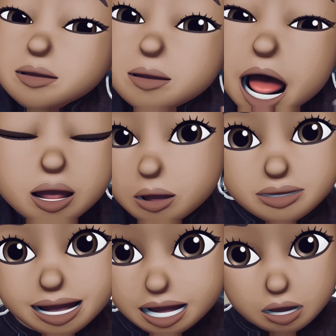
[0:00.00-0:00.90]
I don't know if
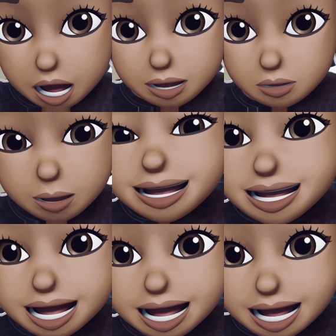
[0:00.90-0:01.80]
they still have it because
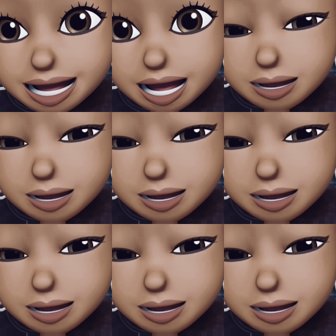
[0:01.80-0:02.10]
again,